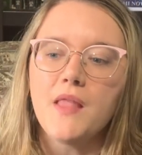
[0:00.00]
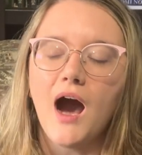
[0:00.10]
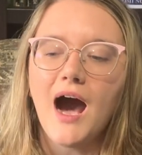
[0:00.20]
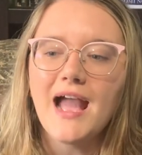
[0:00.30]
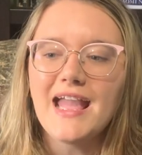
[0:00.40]

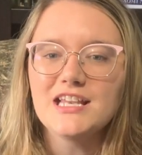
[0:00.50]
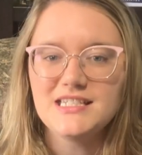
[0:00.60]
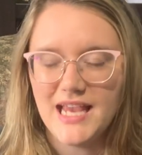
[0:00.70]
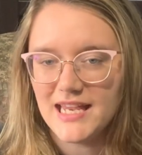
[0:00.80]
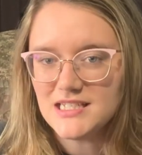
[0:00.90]
I
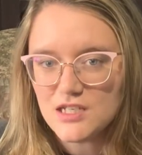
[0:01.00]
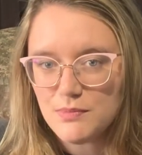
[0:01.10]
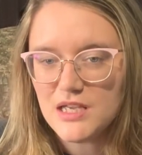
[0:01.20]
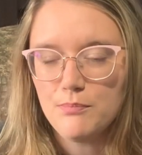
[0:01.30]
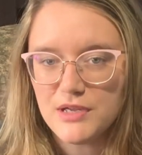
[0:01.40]
tend to
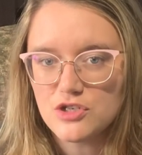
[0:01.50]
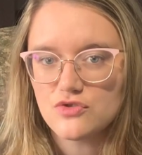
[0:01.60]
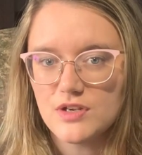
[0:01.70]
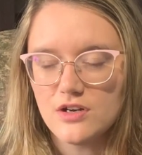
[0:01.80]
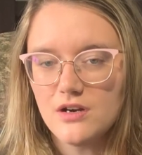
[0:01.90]
be a binge
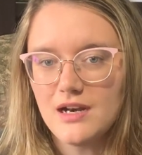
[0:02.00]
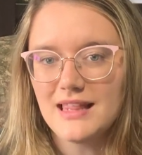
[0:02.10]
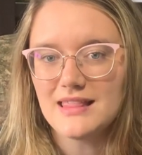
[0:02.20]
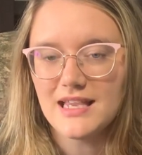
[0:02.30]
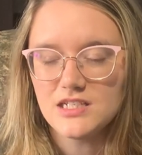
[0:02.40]
reader and I
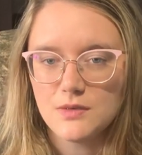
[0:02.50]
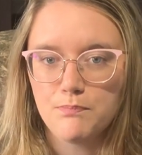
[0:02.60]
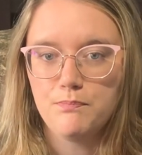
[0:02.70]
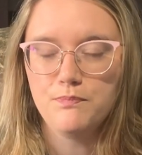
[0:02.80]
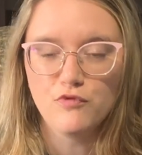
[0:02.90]
like to
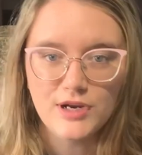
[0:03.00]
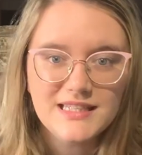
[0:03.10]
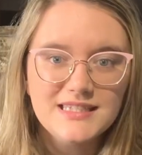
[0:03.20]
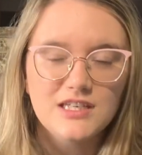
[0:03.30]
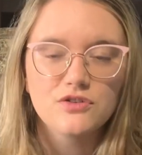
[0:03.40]

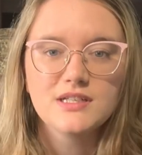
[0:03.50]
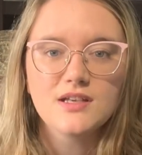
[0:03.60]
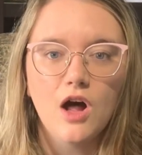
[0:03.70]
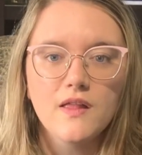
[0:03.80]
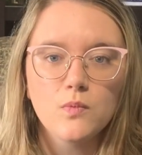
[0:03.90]
read series
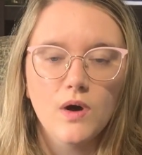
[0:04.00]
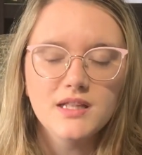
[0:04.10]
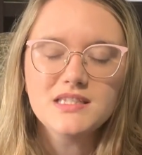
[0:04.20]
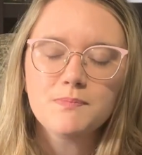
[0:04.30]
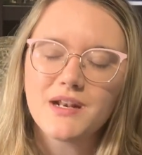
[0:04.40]
all at
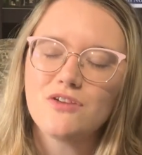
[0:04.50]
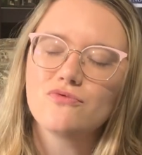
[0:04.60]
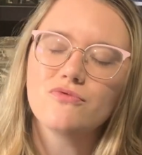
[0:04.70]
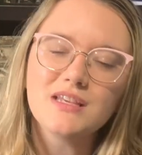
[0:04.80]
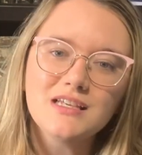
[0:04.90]
once, but I
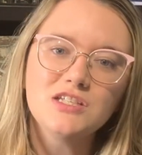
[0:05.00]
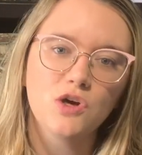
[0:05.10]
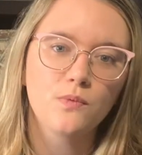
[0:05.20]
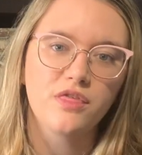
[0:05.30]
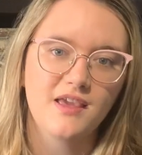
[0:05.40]
really
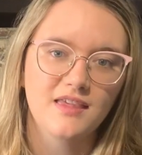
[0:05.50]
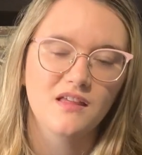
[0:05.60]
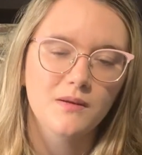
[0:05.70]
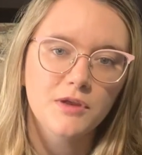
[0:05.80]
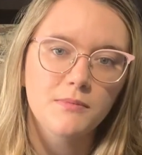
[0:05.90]
don't think
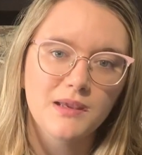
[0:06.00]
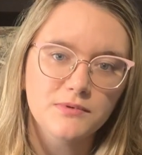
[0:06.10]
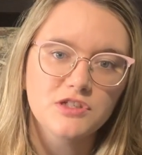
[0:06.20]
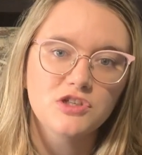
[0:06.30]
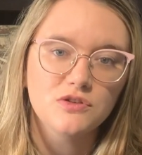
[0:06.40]
that I'm going to be
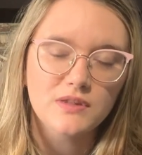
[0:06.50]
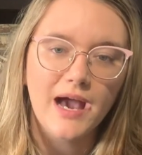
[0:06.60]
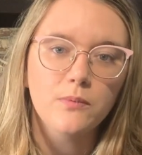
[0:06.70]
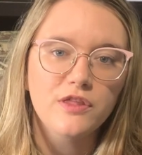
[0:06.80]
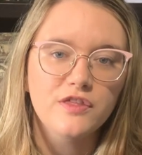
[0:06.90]
able to do
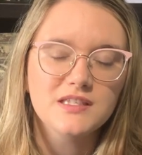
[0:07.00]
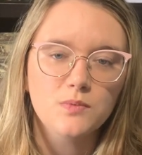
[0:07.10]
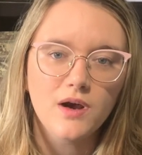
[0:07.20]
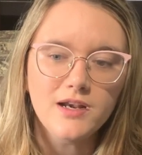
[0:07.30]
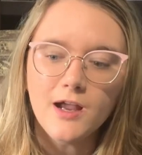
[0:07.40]
that with this
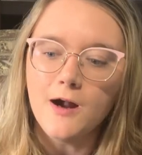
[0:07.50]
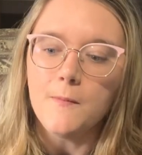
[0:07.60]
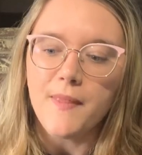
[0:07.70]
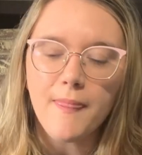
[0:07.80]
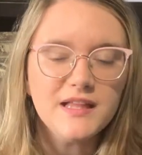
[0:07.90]
one.
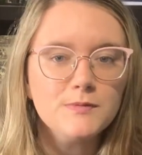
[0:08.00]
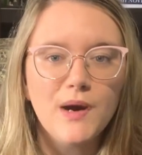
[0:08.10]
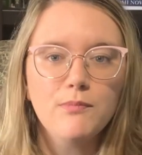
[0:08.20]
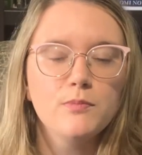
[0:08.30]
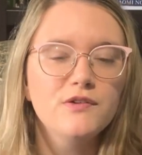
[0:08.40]
And that's
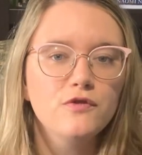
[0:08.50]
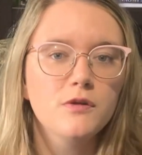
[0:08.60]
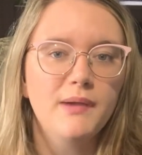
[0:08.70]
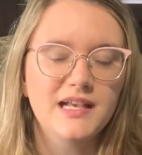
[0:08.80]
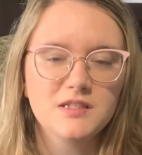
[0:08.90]
probably for the
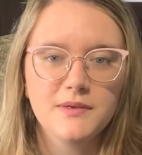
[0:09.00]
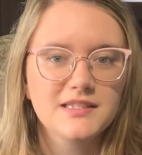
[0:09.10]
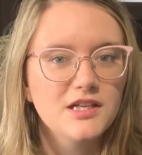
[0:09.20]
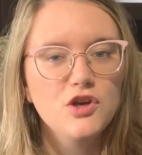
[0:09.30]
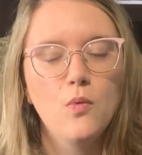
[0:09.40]
best,
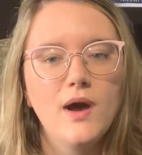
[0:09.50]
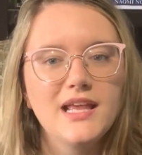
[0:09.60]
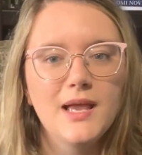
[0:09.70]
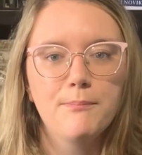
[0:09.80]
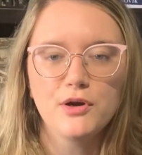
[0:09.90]
because I don't want to
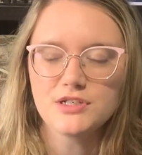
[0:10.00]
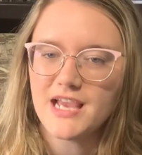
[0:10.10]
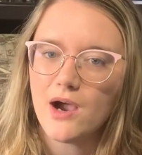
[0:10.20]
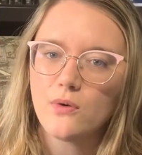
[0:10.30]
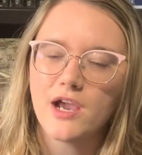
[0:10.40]
get burnt
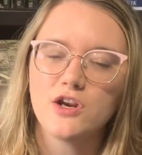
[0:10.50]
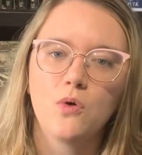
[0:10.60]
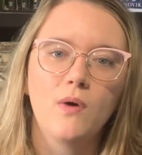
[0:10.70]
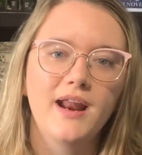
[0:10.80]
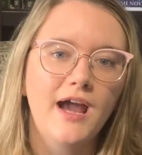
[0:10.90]
out. I
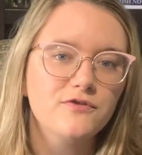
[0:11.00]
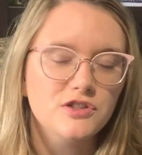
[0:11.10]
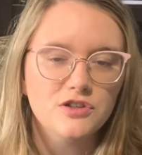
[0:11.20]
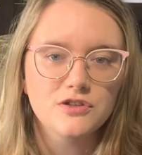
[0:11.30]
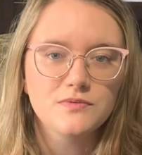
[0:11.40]
don't want to have
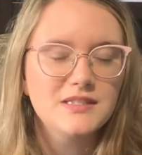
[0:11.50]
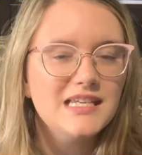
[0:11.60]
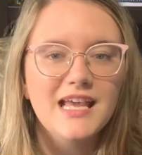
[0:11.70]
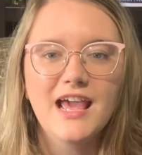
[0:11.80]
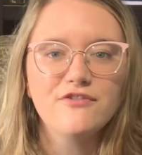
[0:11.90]
to DNF